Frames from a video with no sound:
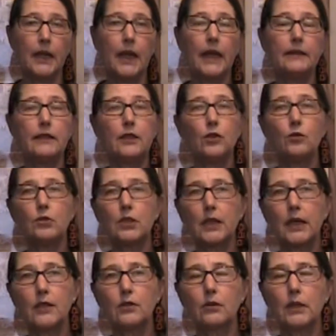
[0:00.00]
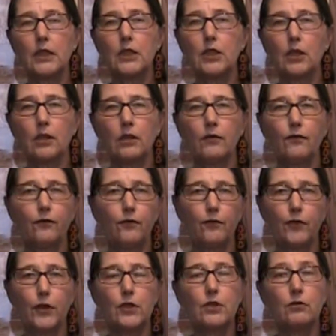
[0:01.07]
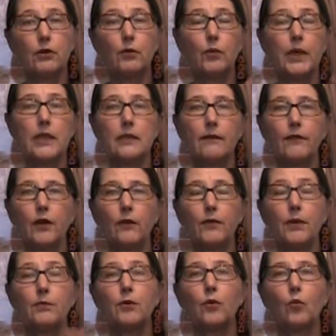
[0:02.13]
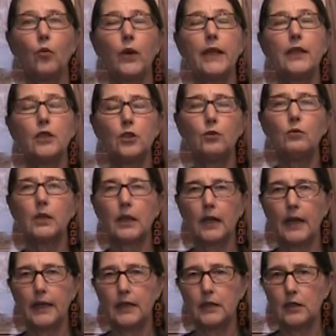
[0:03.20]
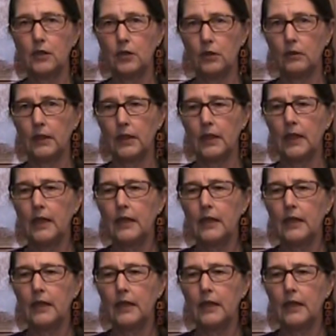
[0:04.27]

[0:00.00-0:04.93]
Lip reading: And then you schedule each in the first 3 weeks of November when you would like to do it.